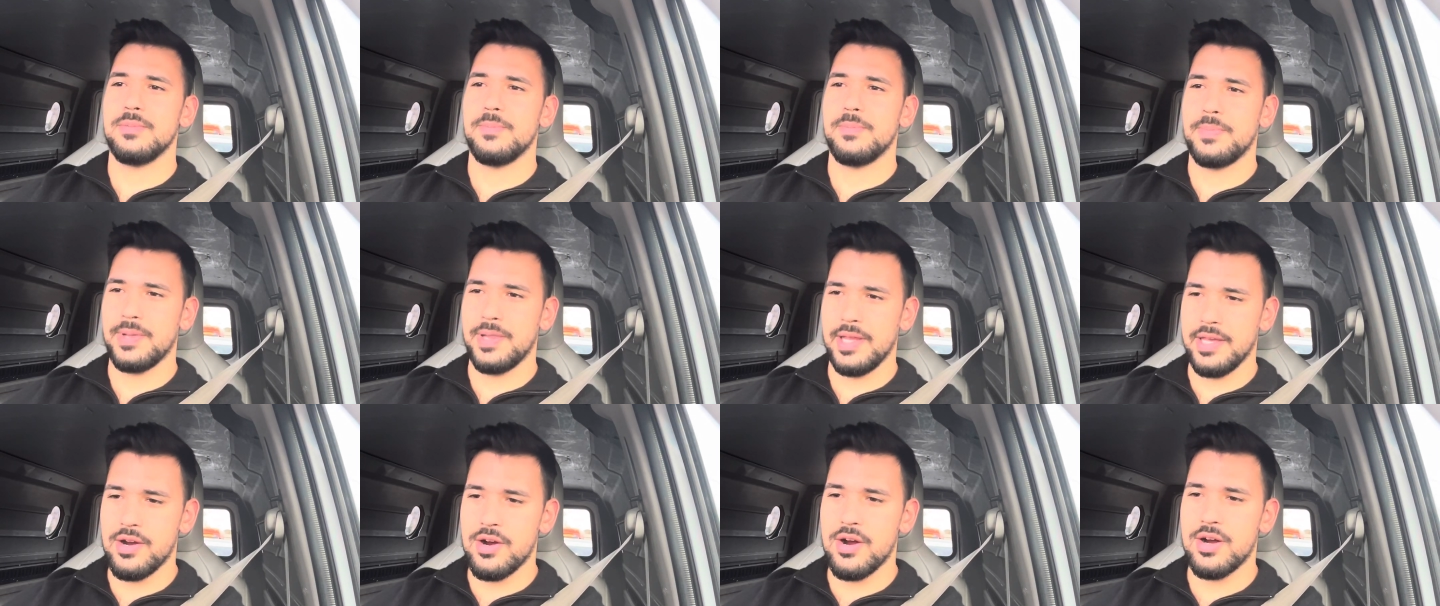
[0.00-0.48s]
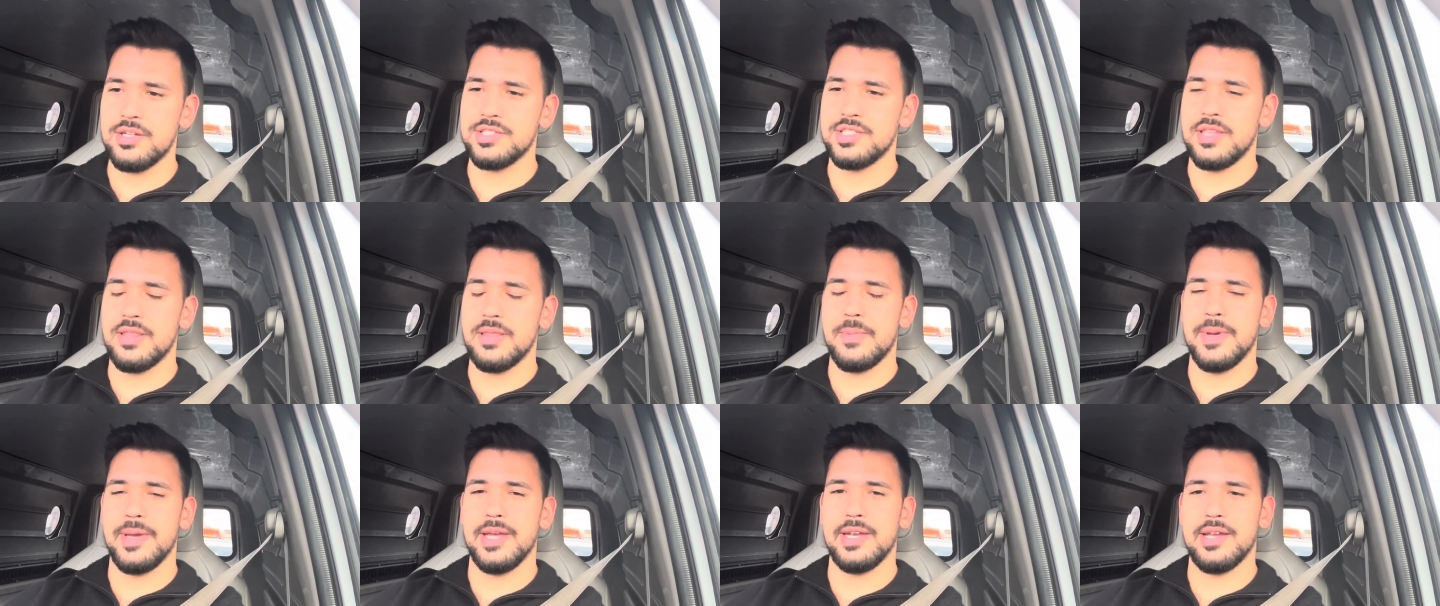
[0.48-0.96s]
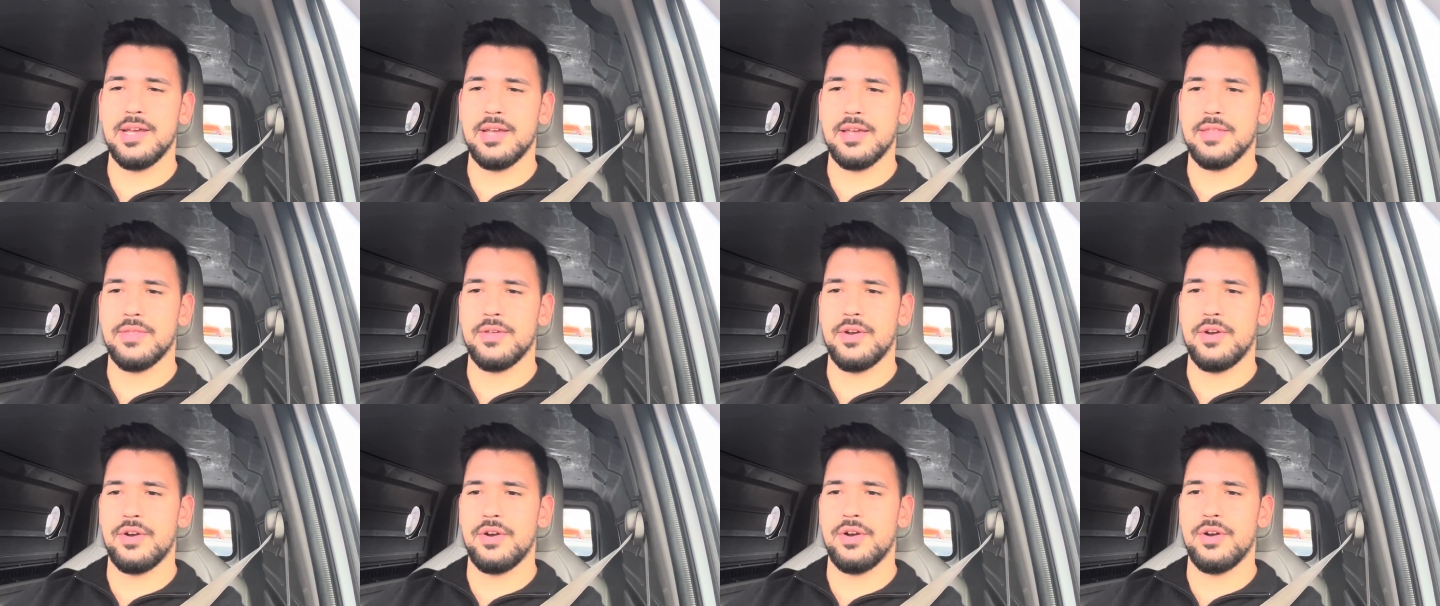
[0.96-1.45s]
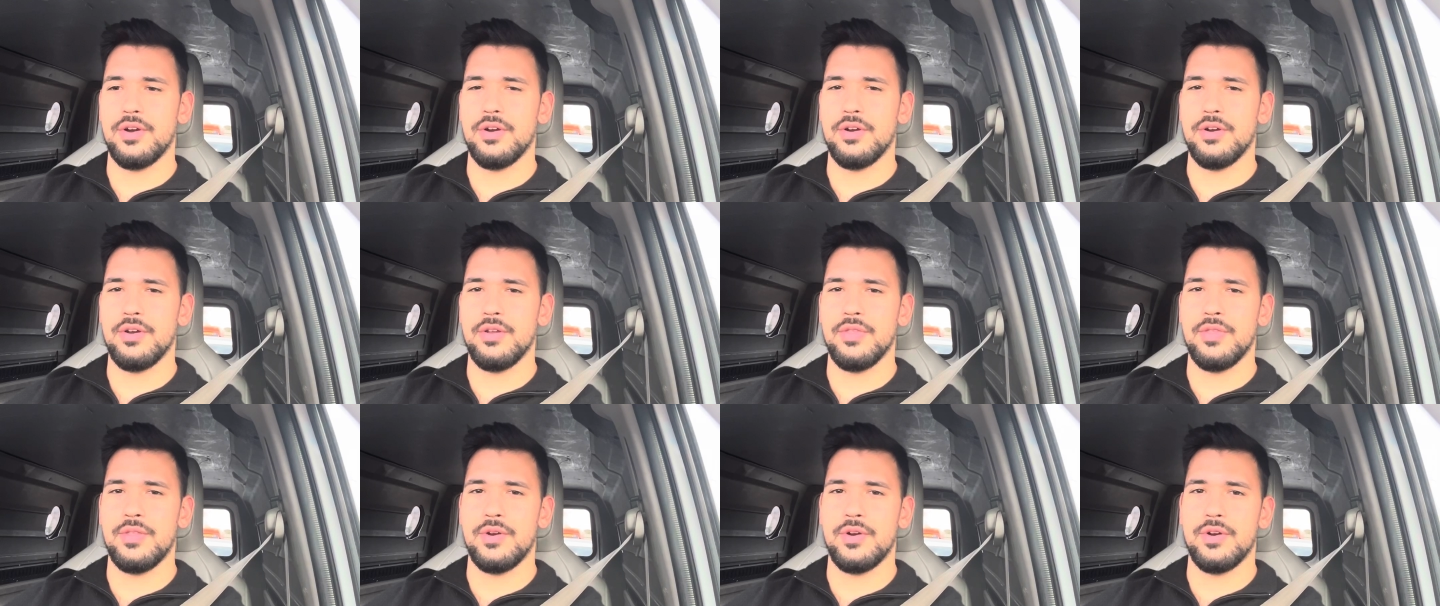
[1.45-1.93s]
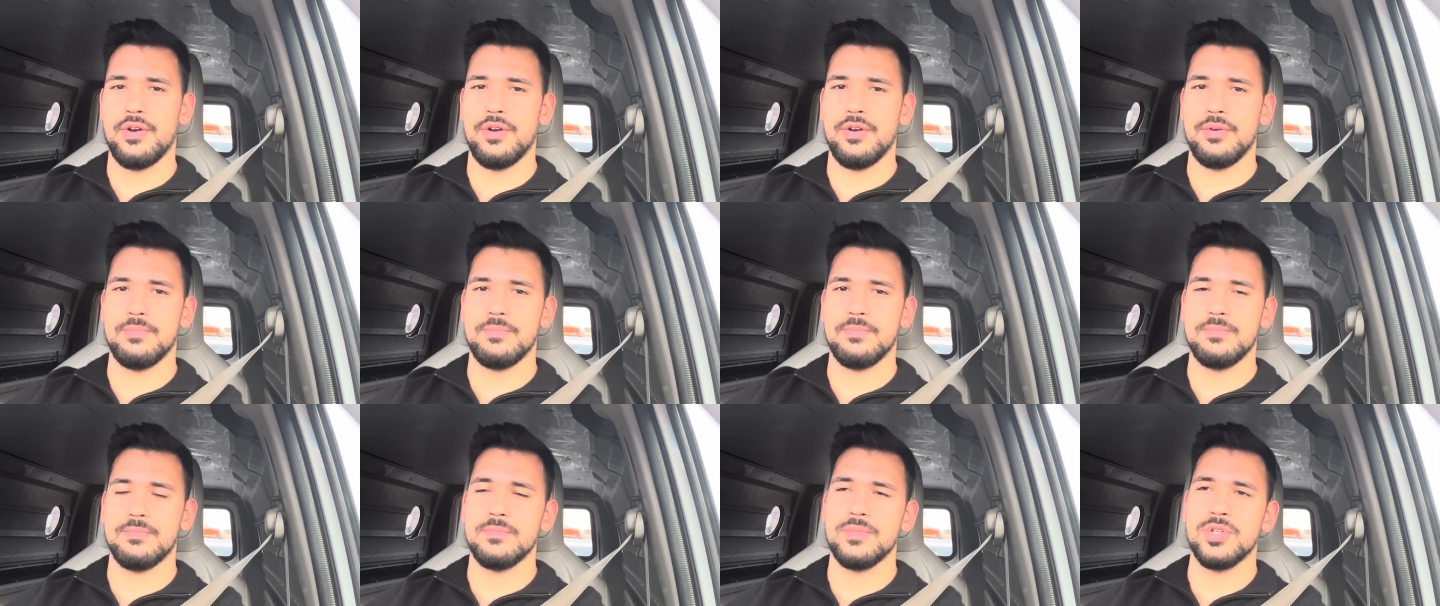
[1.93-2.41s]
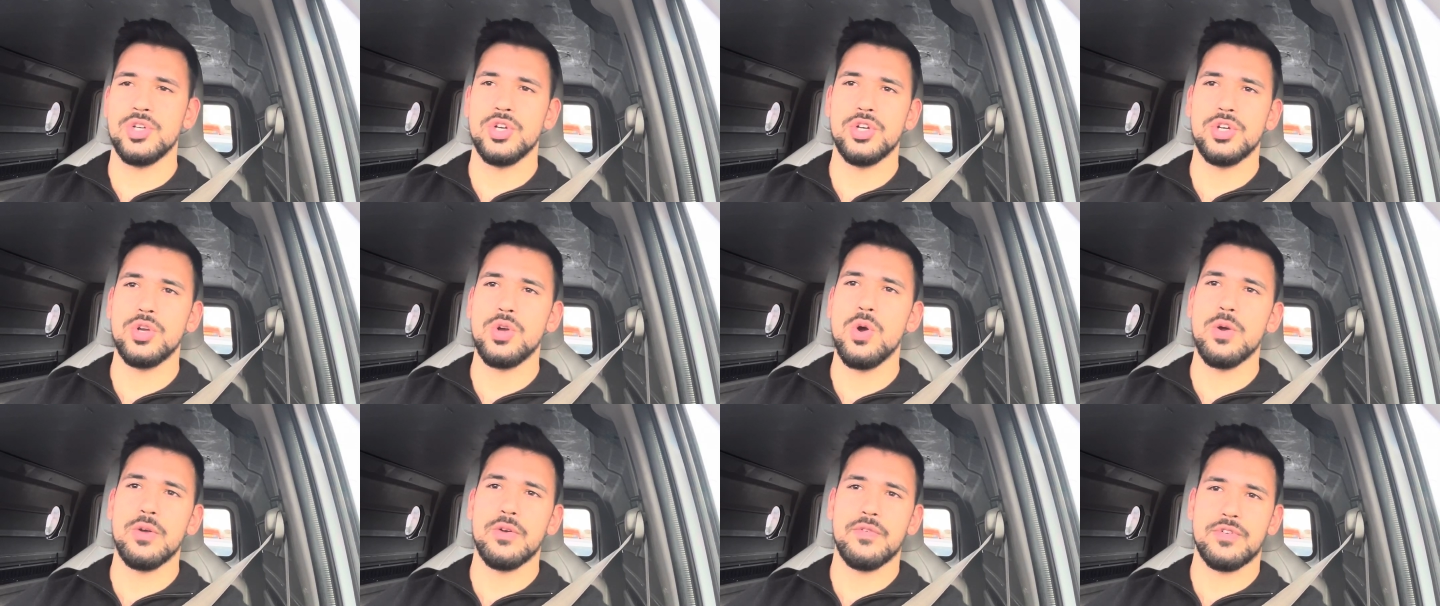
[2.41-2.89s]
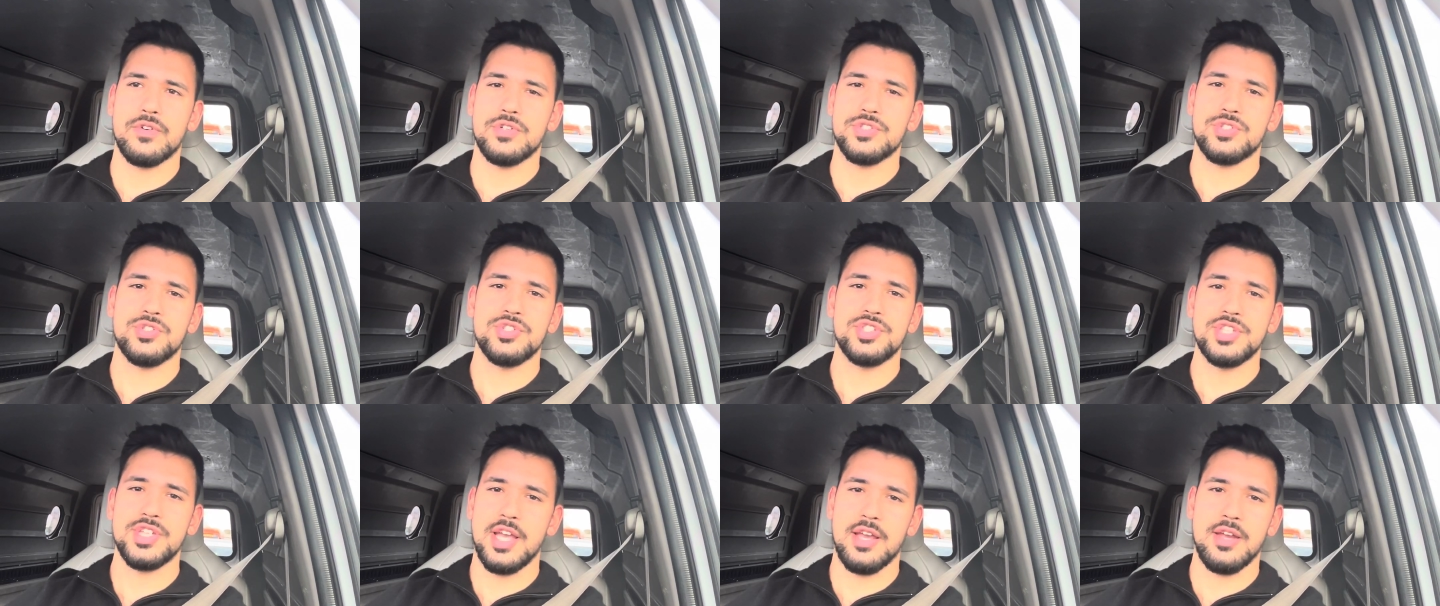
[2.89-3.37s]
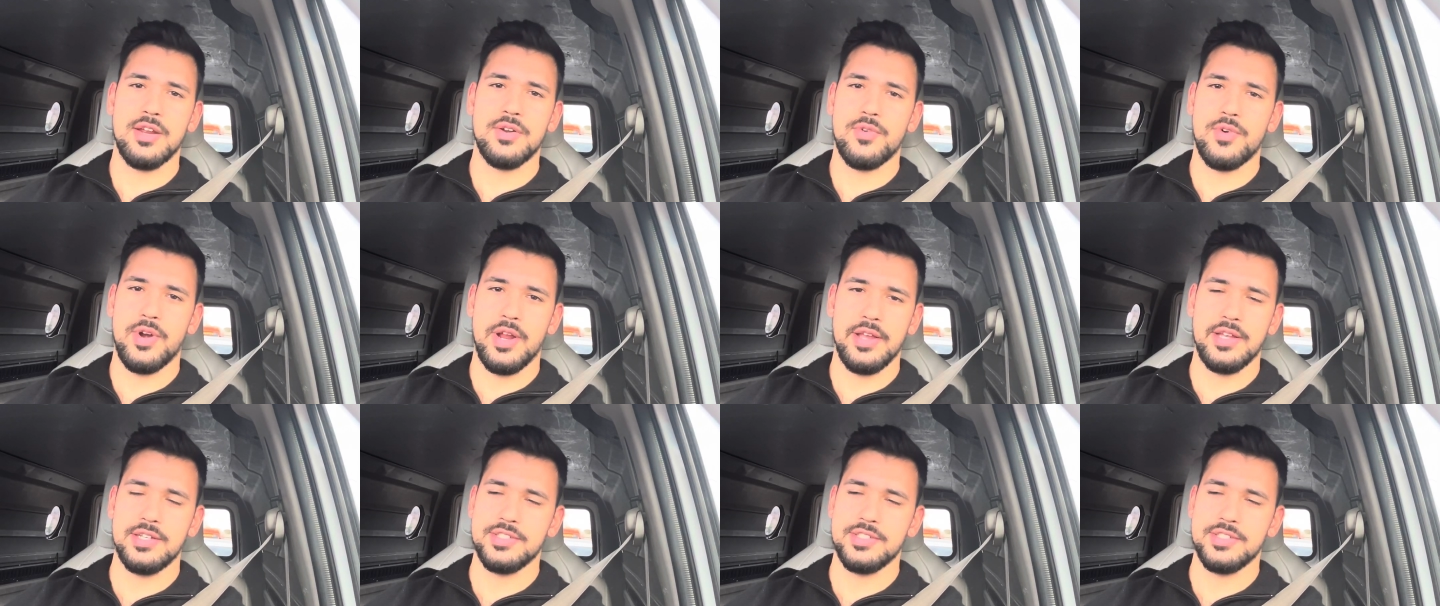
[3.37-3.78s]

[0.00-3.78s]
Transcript: play cards in the main deck that are good going first or second, right?